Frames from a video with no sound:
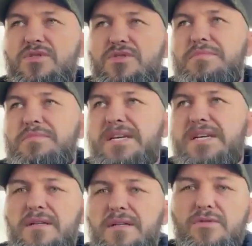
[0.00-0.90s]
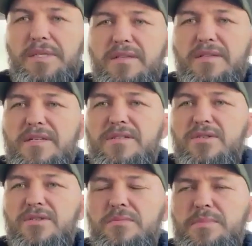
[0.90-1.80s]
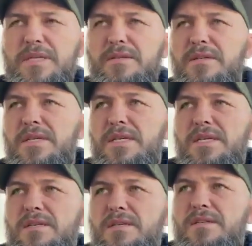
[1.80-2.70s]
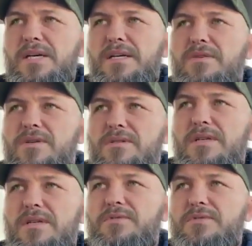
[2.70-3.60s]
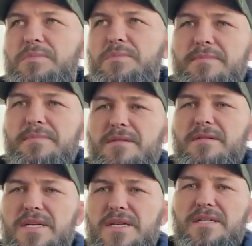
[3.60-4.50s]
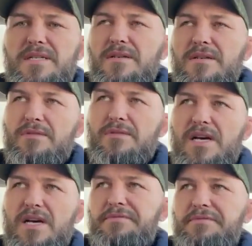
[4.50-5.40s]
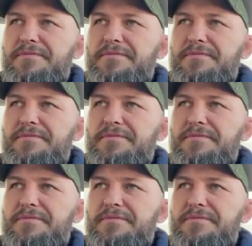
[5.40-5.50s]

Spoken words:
make it a little bit, then it's good. But yeah, look, if it was about making money, I would have,